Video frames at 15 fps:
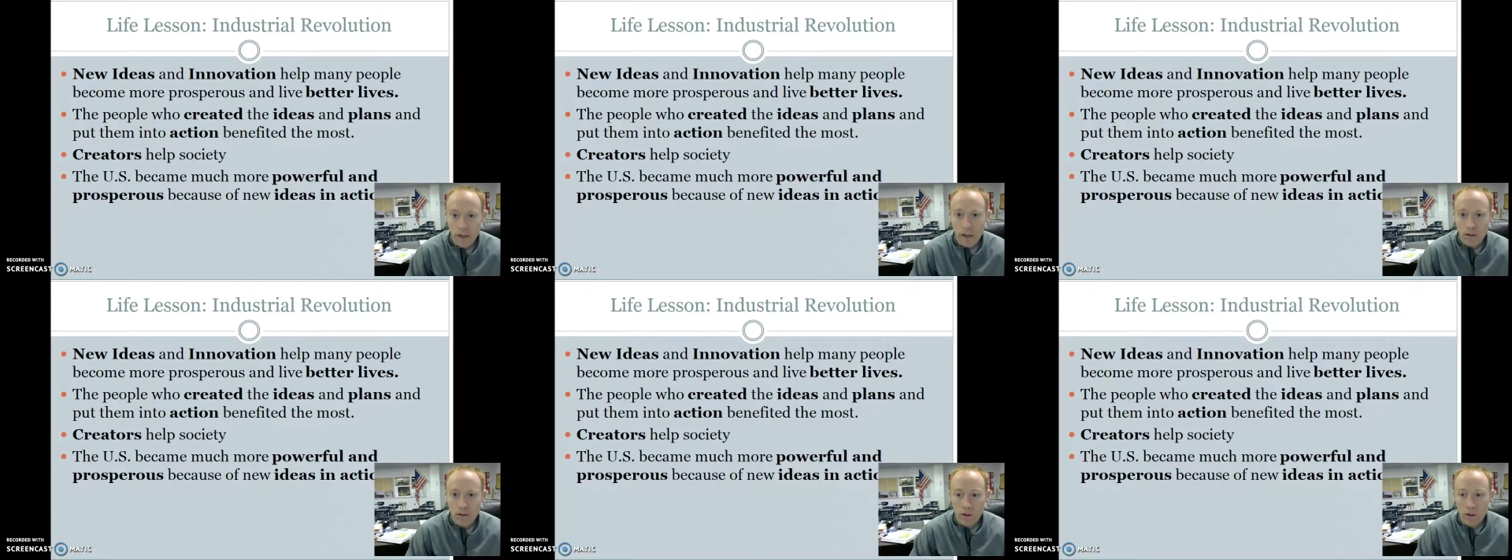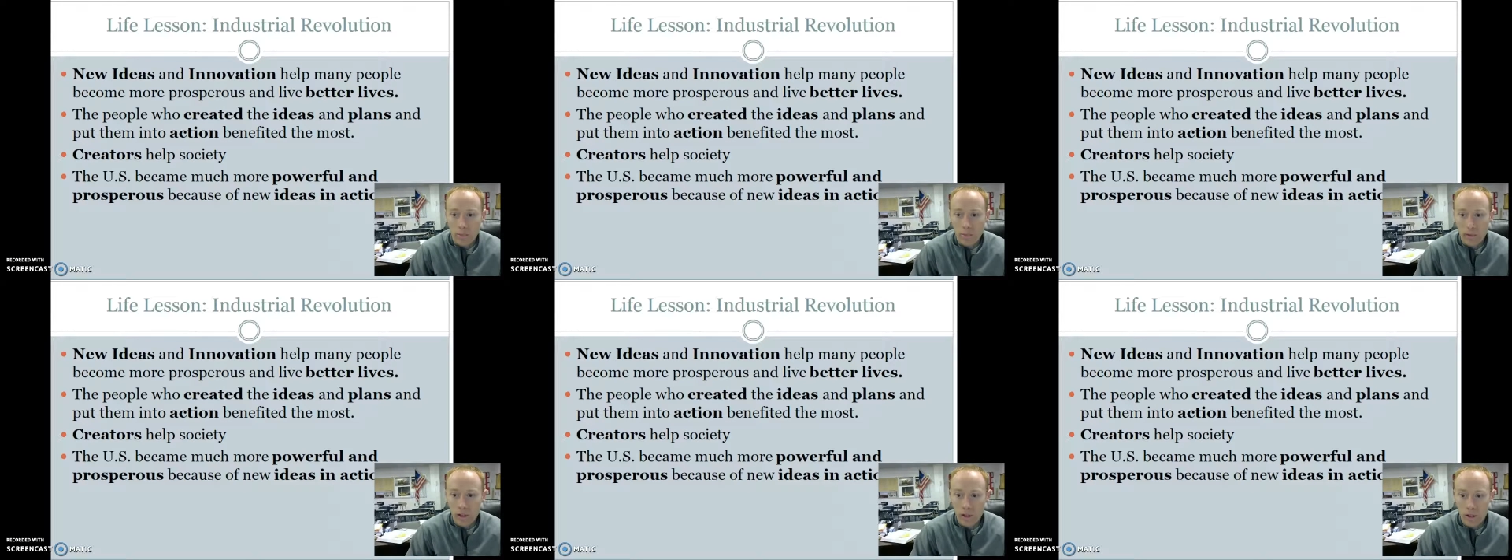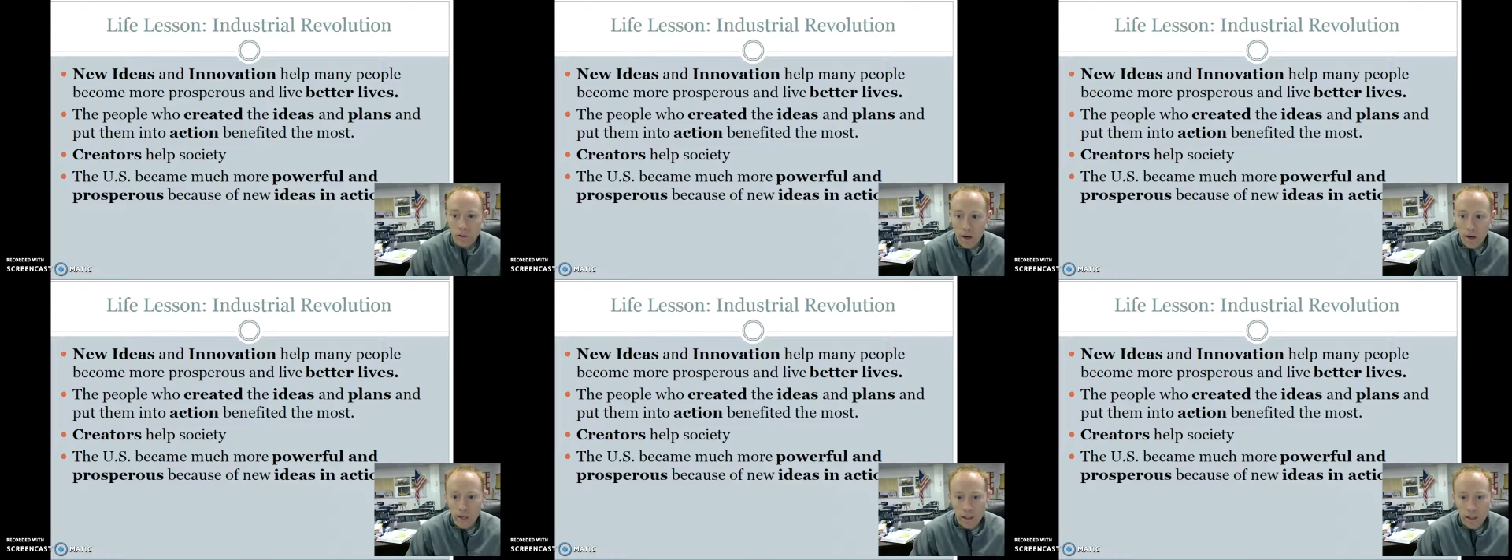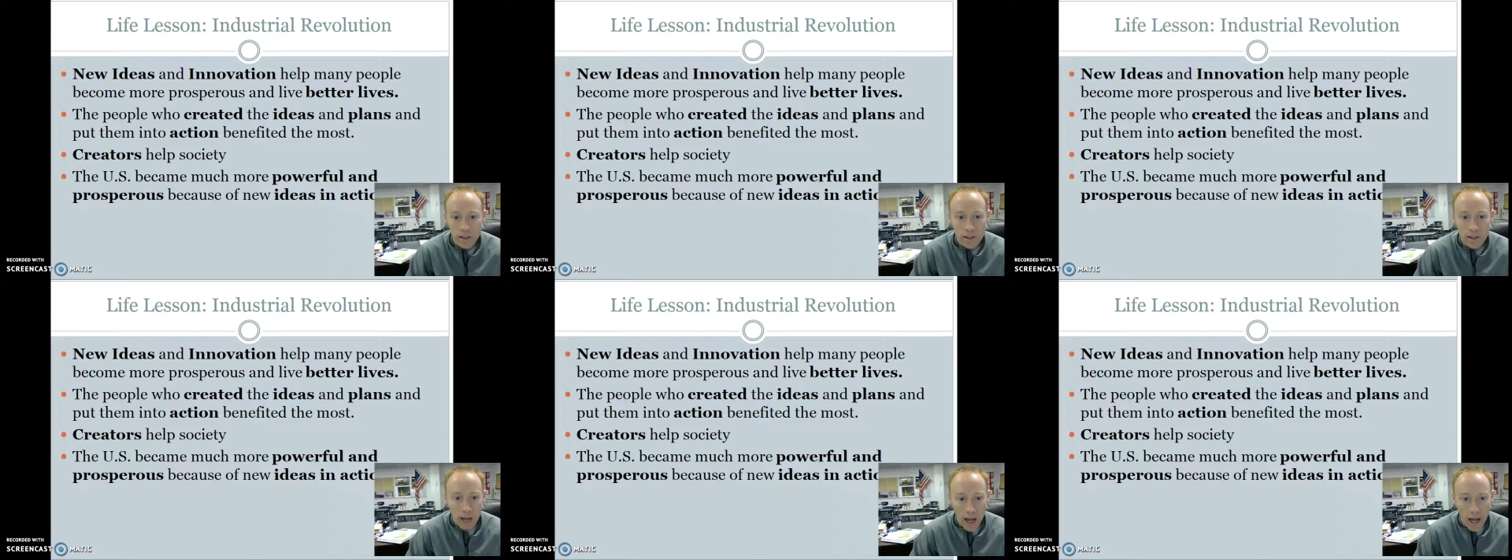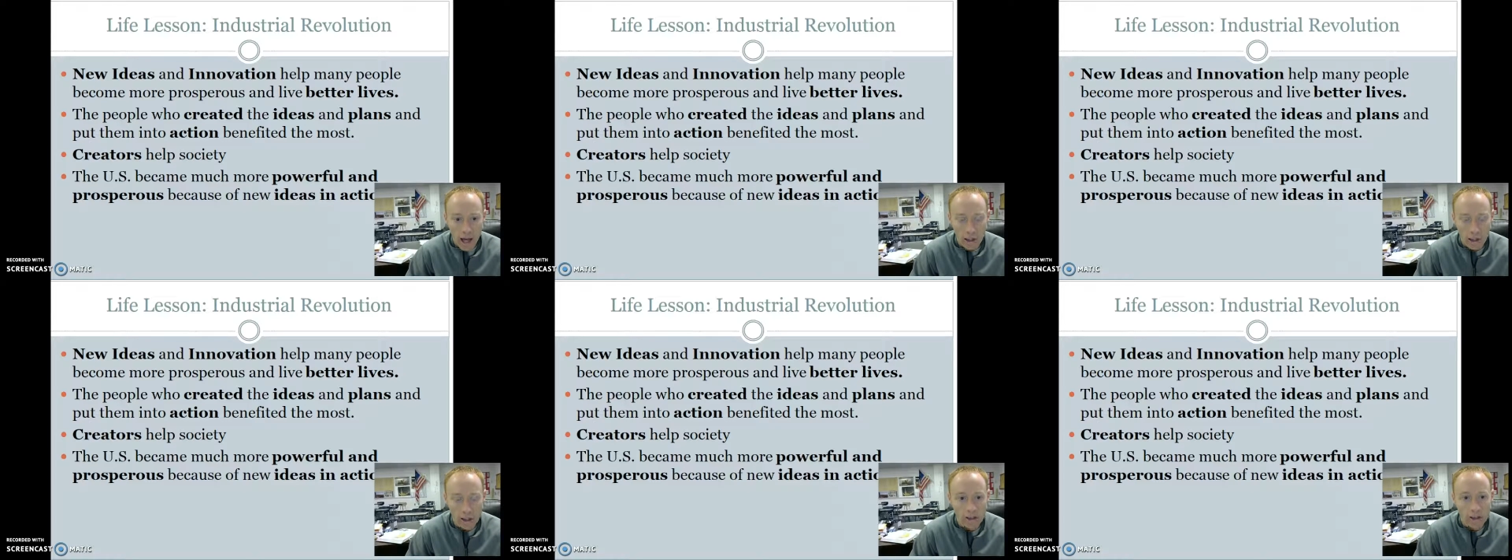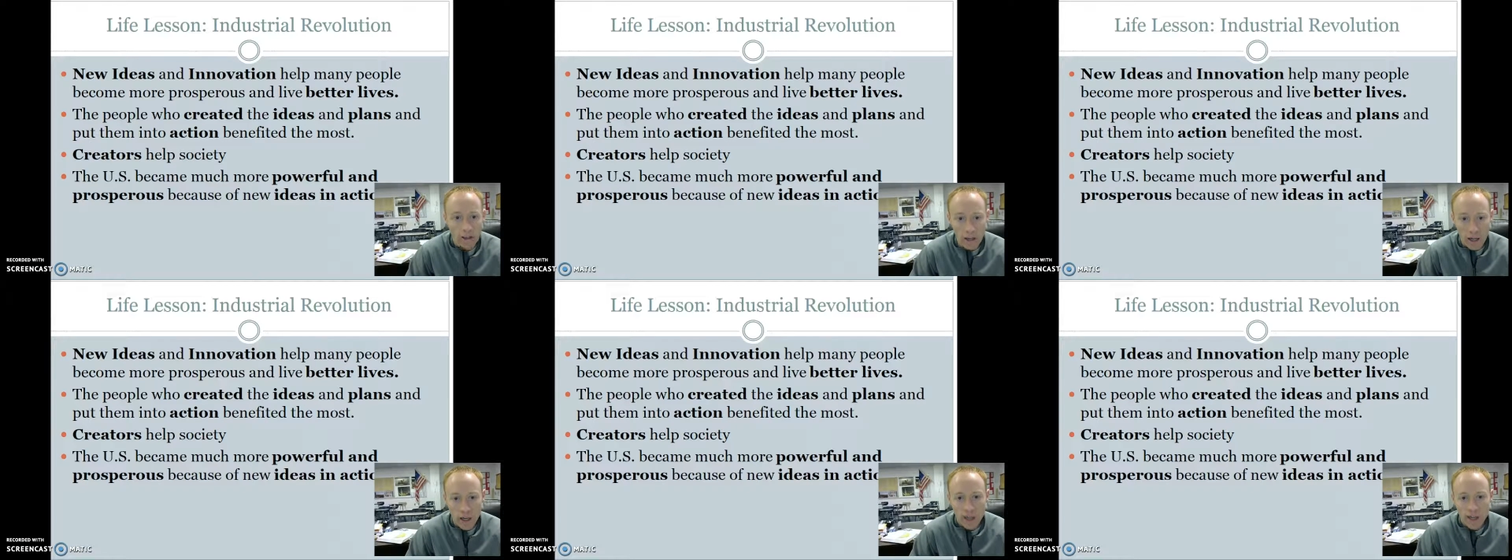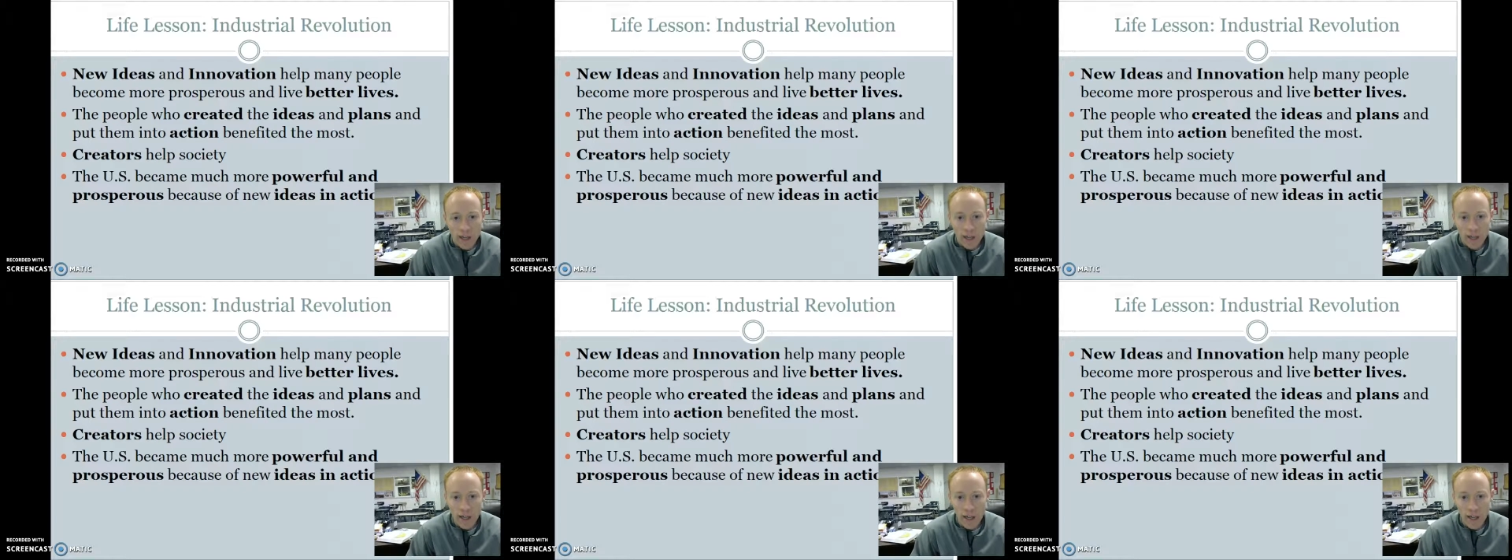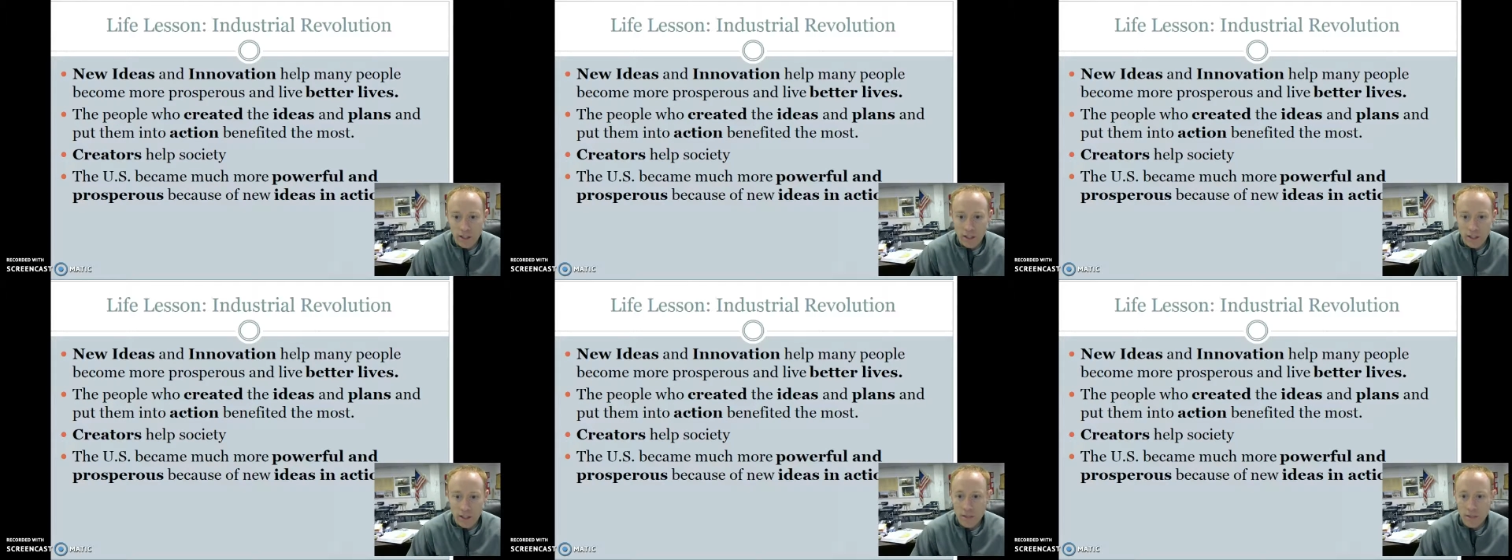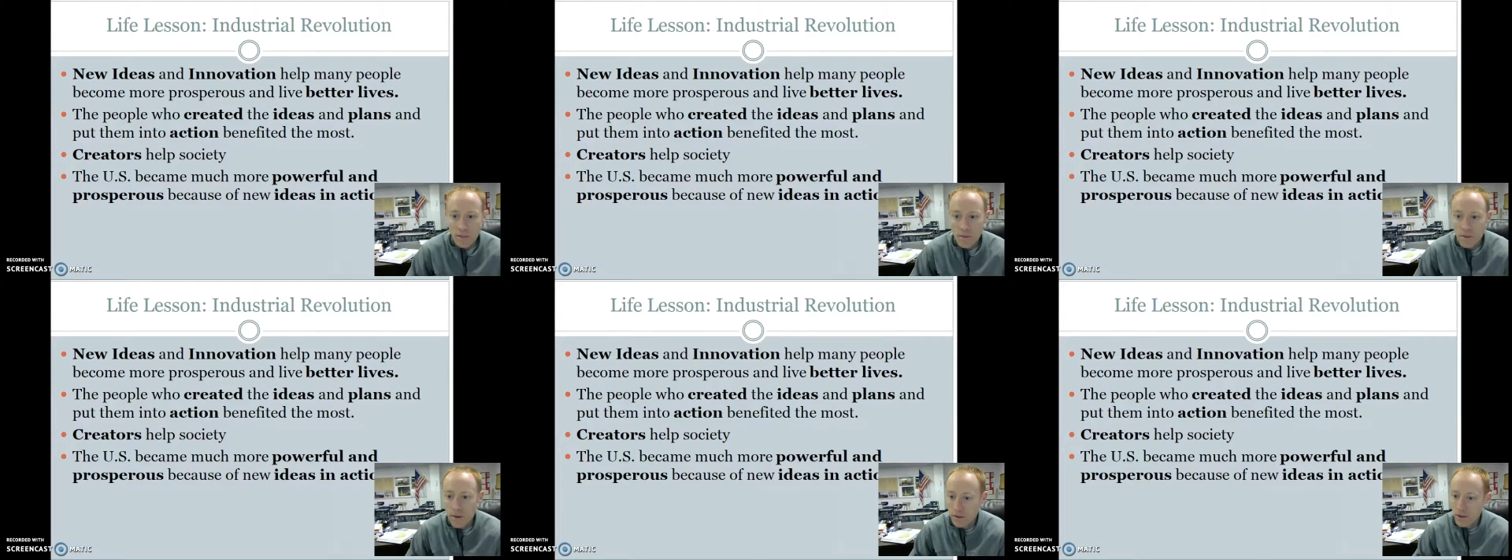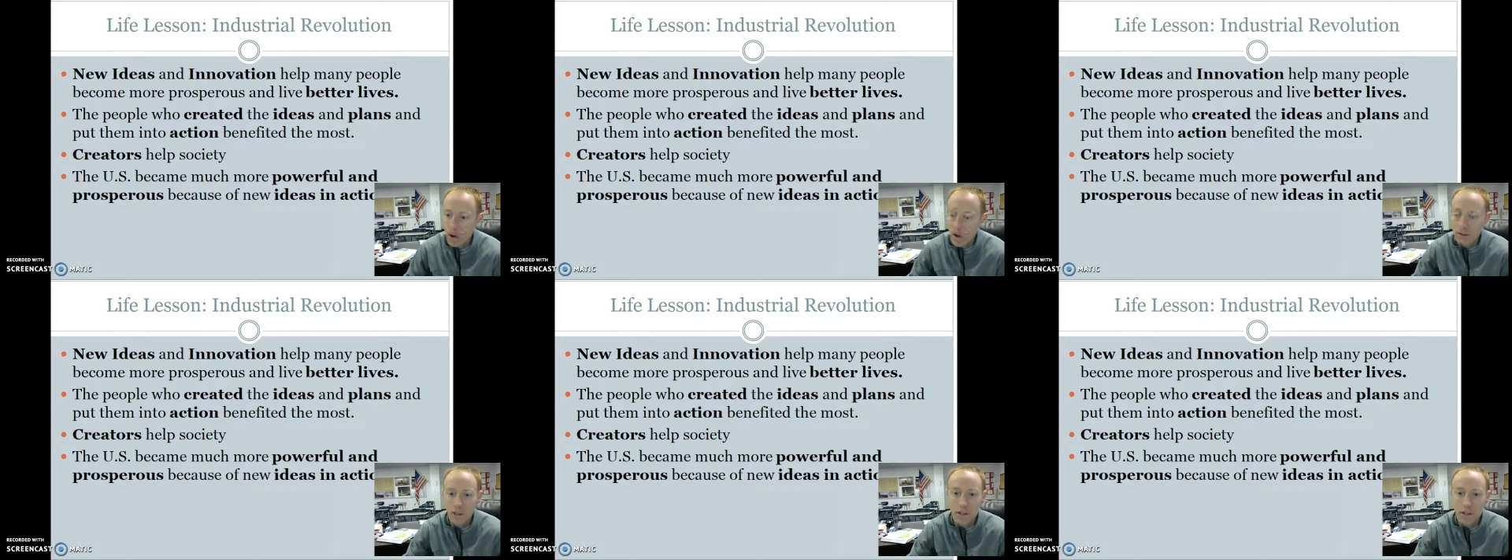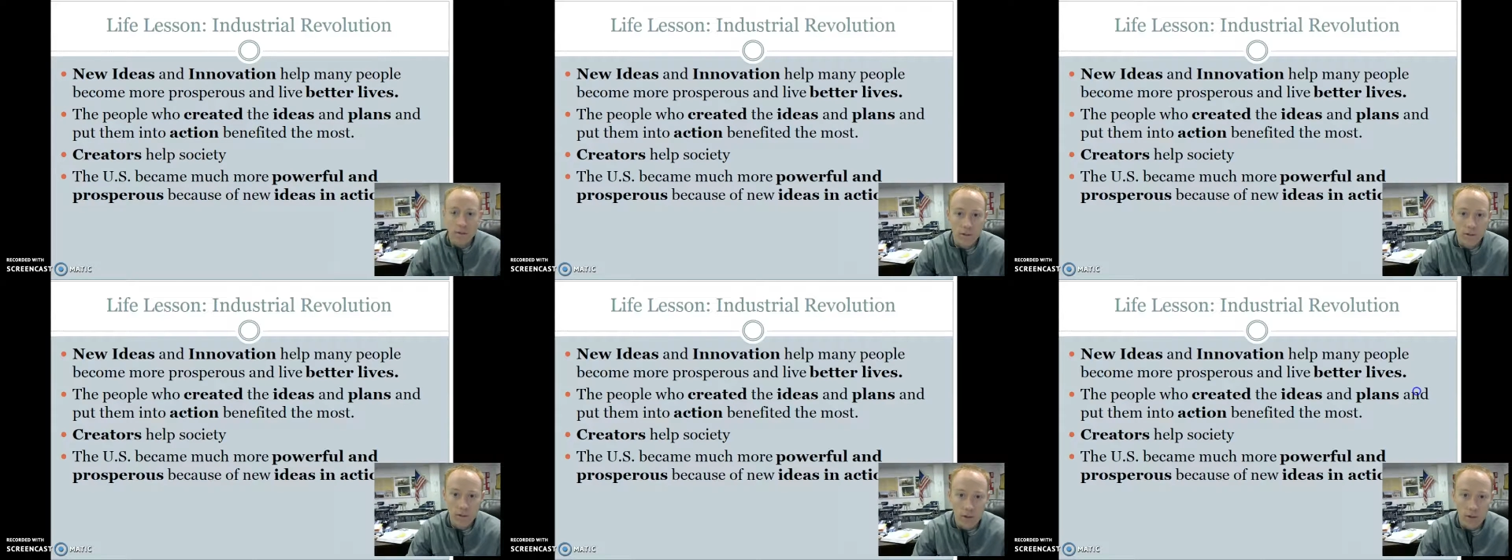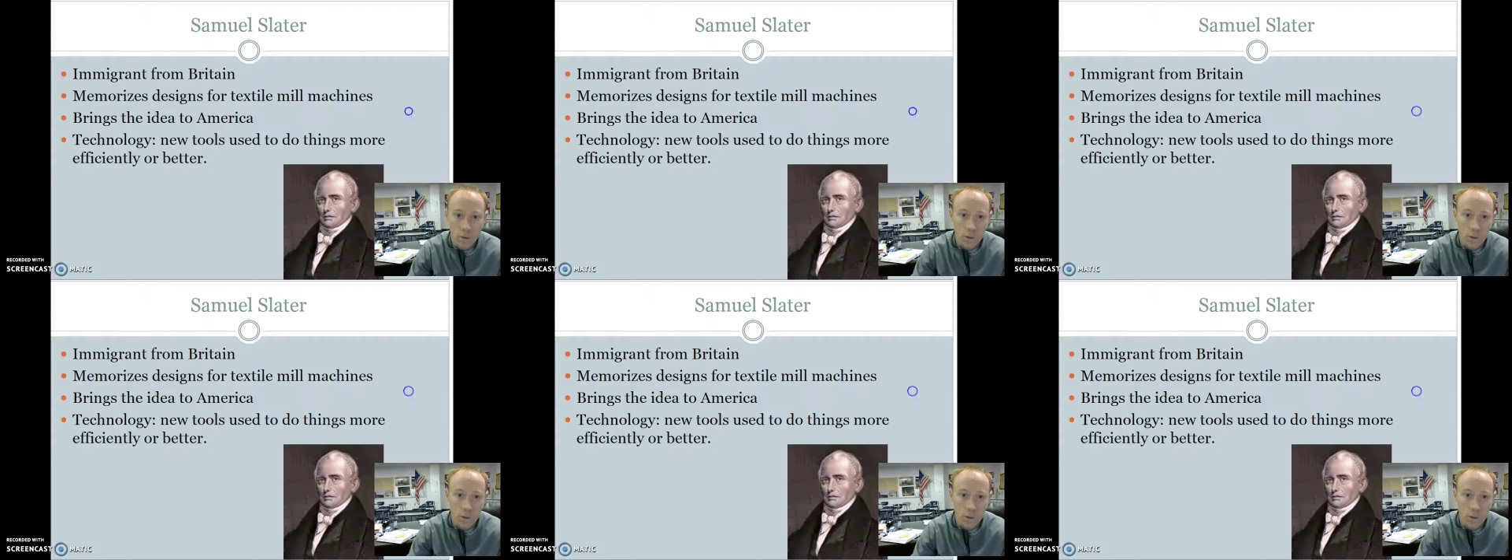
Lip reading: And so putting new ideas into action, good ideas into action, makes all the difference in the